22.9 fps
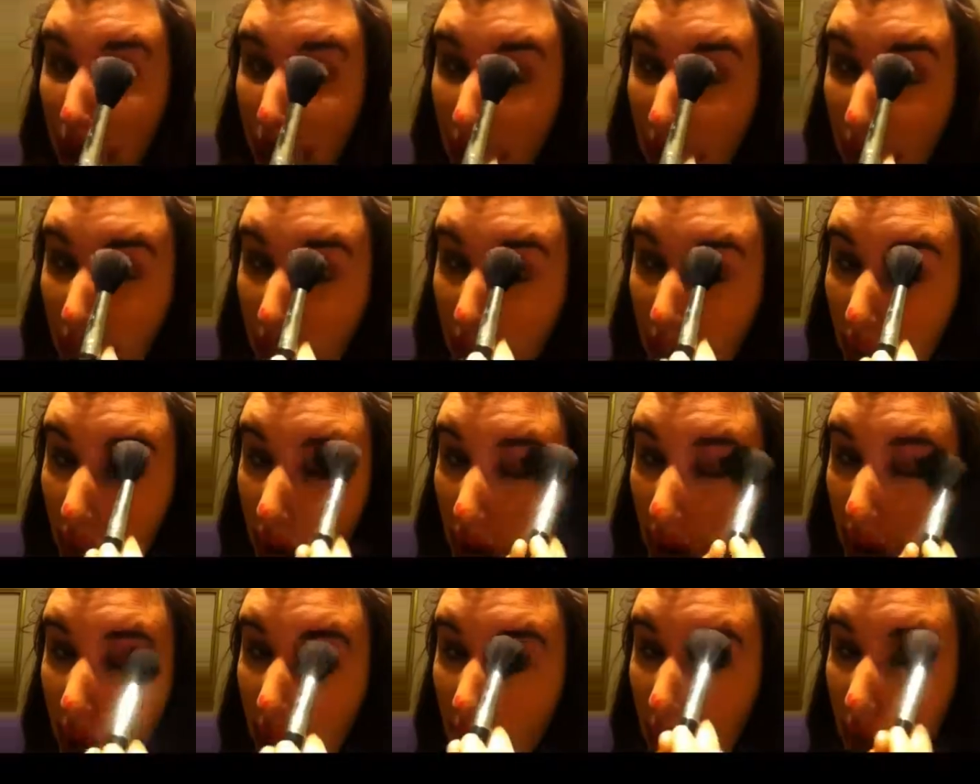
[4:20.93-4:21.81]

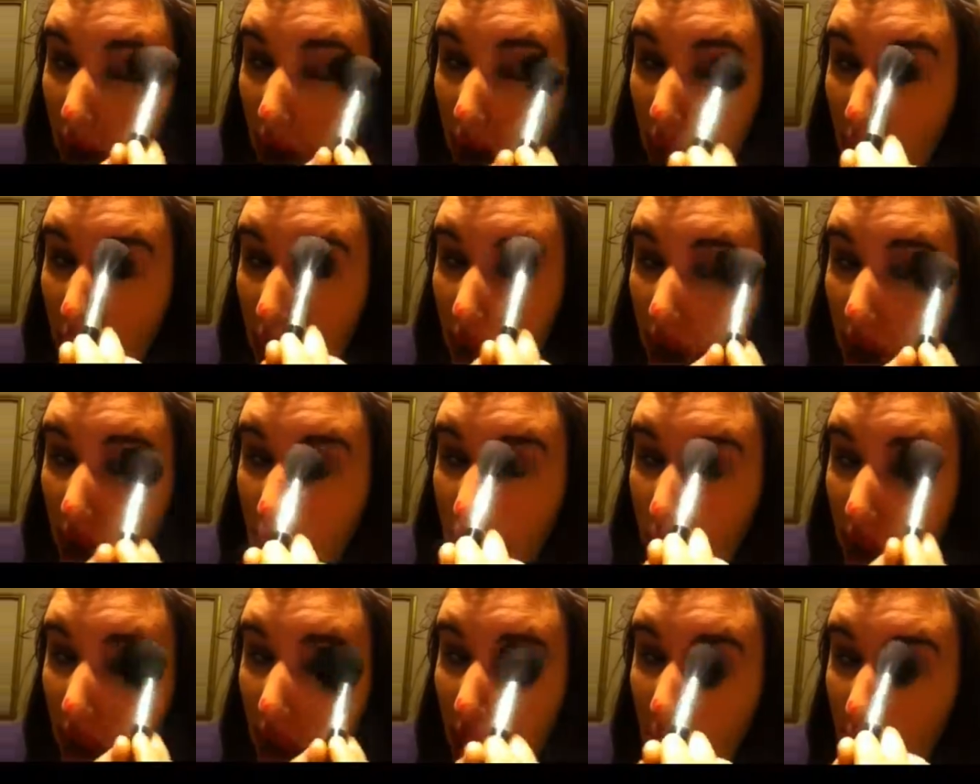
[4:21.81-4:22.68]

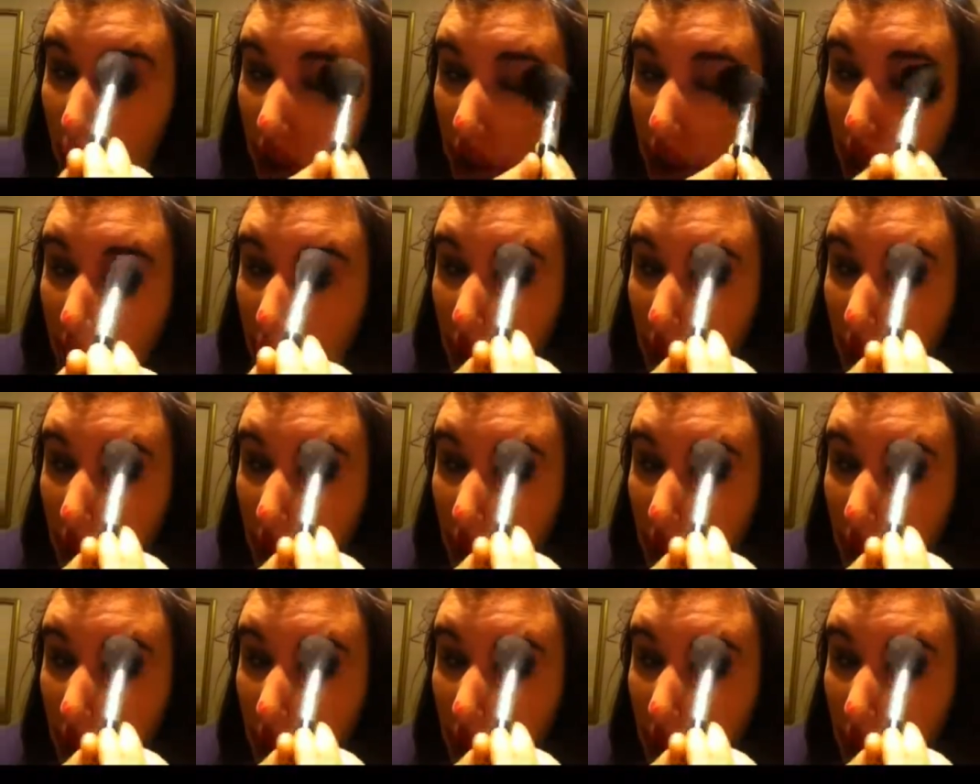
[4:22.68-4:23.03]
[no speech]